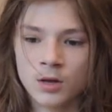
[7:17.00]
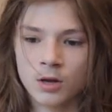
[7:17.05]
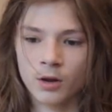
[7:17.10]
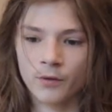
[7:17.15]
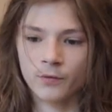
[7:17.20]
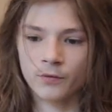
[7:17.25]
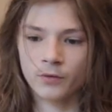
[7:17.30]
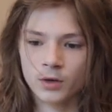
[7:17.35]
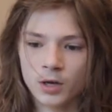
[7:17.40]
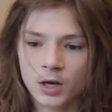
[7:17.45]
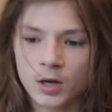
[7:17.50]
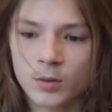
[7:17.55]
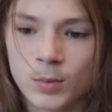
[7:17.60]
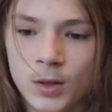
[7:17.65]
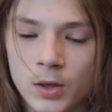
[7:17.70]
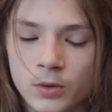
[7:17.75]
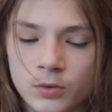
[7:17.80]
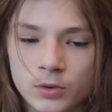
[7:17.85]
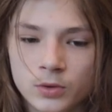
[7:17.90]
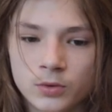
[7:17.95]
I feel like,
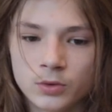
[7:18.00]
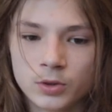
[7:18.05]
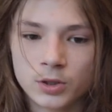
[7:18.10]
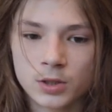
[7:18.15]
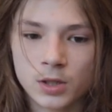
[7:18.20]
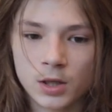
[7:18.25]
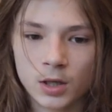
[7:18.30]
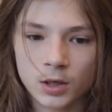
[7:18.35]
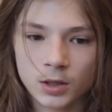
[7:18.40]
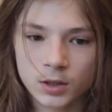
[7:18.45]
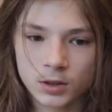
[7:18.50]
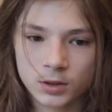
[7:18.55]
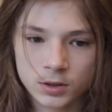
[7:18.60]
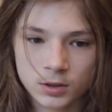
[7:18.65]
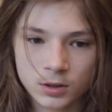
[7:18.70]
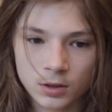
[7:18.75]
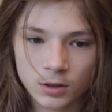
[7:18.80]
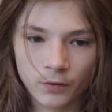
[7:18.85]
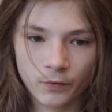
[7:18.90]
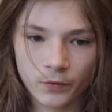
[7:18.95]
bro, you just learn
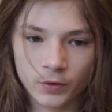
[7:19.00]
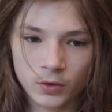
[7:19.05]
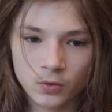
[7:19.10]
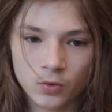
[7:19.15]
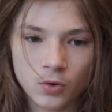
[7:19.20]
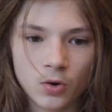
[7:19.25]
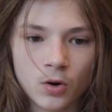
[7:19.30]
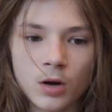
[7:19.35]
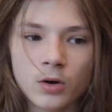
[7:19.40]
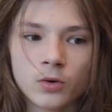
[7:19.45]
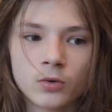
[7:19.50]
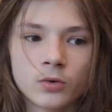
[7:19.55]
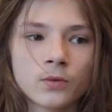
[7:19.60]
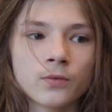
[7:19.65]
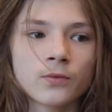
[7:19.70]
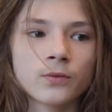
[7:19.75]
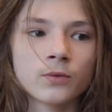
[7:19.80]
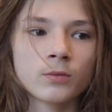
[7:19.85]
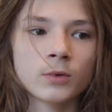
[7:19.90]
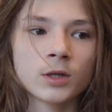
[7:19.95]
stuff and you grow. You
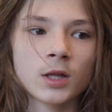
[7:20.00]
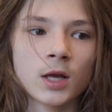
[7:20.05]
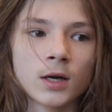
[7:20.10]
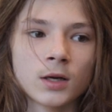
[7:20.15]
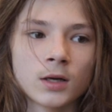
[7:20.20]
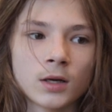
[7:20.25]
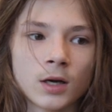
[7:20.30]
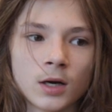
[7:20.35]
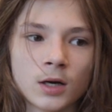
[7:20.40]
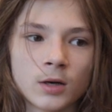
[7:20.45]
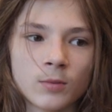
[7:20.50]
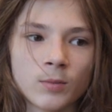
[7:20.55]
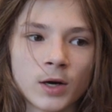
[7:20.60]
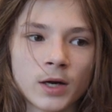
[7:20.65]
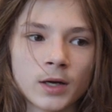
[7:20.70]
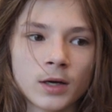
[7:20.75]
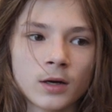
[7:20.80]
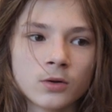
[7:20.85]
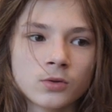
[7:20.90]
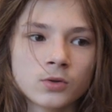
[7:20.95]
feel me? Like
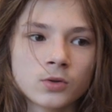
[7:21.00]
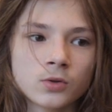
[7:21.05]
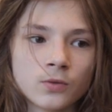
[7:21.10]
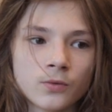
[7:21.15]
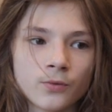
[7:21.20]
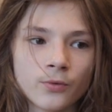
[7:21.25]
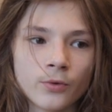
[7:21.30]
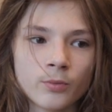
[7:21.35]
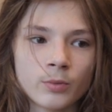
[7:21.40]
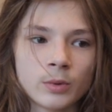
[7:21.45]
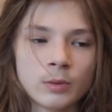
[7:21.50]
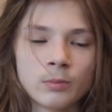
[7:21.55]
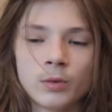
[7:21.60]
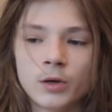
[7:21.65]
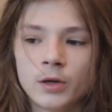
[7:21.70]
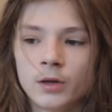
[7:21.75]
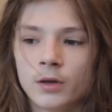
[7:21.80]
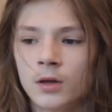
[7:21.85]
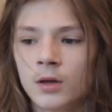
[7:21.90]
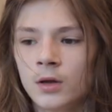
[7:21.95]
everybody else, you feel me?
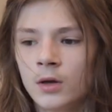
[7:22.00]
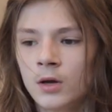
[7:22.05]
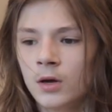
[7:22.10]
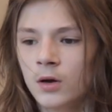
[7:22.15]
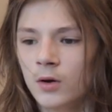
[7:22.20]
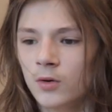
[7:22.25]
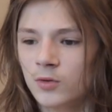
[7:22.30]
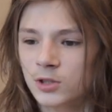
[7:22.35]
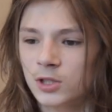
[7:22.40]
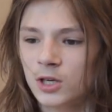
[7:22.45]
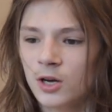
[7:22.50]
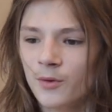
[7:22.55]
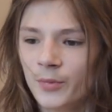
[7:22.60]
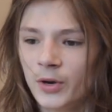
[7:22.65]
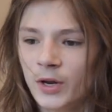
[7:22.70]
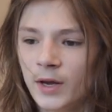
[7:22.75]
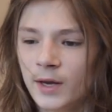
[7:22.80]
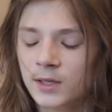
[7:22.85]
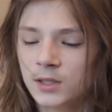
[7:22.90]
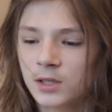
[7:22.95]
But on top of
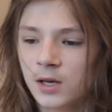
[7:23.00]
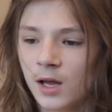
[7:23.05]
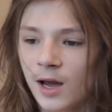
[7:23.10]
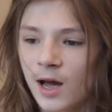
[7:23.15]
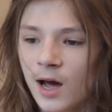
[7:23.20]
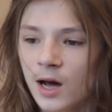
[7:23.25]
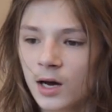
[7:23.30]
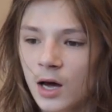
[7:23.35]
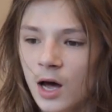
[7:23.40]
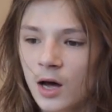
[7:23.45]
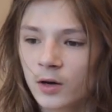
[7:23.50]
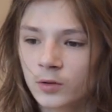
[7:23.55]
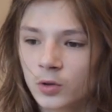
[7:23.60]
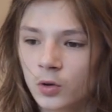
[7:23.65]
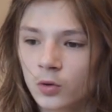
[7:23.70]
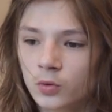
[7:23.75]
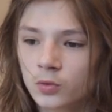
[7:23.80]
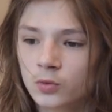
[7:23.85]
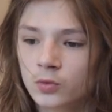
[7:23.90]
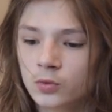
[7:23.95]
that, it's like I, I
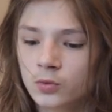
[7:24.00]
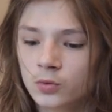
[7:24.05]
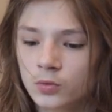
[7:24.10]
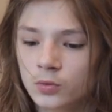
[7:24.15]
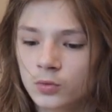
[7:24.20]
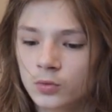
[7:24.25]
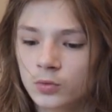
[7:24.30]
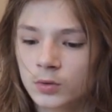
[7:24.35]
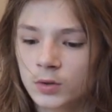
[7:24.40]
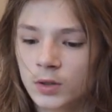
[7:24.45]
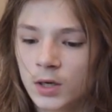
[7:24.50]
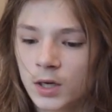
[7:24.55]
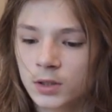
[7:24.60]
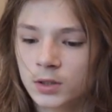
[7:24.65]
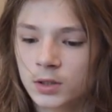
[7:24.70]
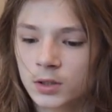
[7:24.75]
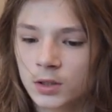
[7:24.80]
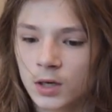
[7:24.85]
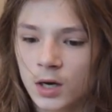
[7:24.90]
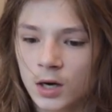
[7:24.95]
go through. Not
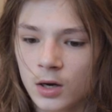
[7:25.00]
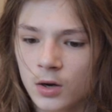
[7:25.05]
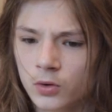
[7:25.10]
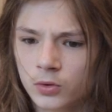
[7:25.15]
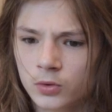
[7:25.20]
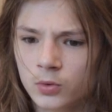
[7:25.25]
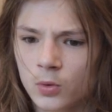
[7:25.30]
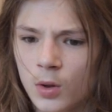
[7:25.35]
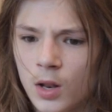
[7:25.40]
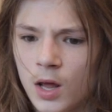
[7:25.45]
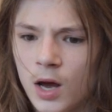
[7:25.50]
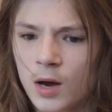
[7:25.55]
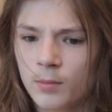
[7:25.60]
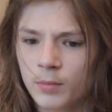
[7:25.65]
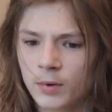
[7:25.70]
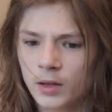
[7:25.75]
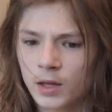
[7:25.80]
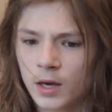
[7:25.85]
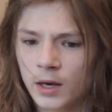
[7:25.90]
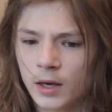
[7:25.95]
saying I go through a lot,
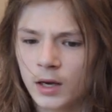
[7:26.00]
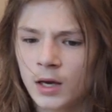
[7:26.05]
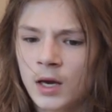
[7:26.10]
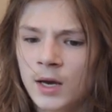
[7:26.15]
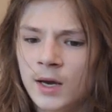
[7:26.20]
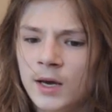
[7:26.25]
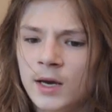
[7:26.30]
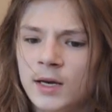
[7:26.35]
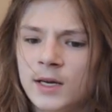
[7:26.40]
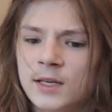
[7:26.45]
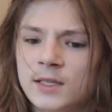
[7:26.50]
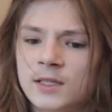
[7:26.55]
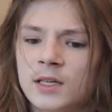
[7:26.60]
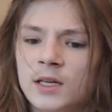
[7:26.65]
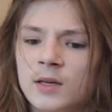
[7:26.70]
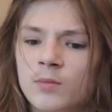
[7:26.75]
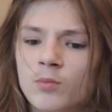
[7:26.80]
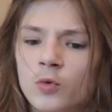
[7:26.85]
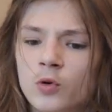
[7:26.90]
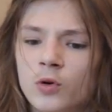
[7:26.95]
but like it's
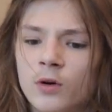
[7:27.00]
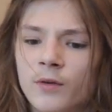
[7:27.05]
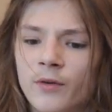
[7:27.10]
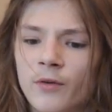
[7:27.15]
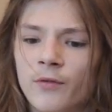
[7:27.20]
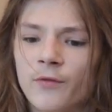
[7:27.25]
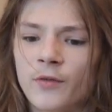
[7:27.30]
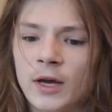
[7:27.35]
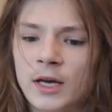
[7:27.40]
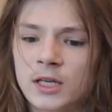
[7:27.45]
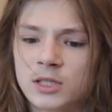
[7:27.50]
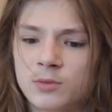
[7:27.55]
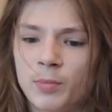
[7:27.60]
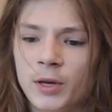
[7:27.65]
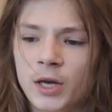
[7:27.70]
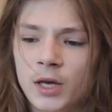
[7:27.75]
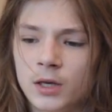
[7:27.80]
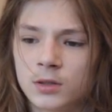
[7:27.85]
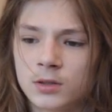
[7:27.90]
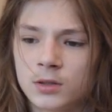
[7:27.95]
in more of a fast
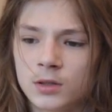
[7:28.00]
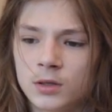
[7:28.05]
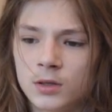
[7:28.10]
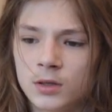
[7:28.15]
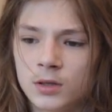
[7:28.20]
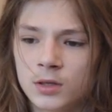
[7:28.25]
pace.